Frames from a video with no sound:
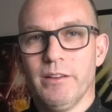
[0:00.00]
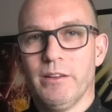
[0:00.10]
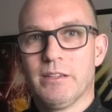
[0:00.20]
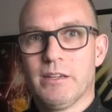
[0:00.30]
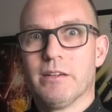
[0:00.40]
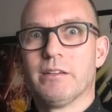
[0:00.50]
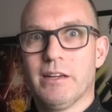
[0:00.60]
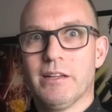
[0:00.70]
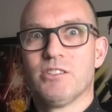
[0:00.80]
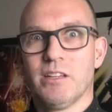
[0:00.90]
and
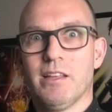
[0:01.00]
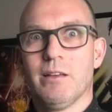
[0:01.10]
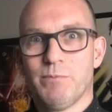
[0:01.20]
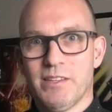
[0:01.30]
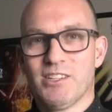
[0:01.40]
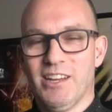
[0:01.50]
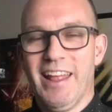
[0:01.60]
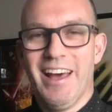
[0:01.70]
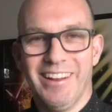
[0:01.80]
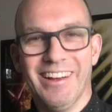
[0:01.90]
check that section
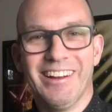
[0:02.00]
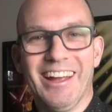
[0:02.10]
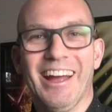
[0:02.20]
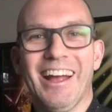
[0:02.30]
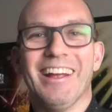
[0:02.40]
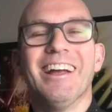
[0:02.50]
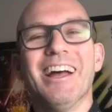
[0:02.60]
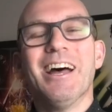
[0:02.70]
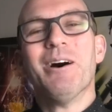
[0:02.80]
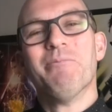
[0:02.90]
out. Okay,
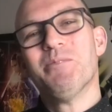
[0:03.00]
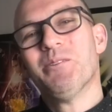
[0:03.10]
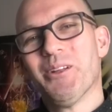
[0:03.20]
moving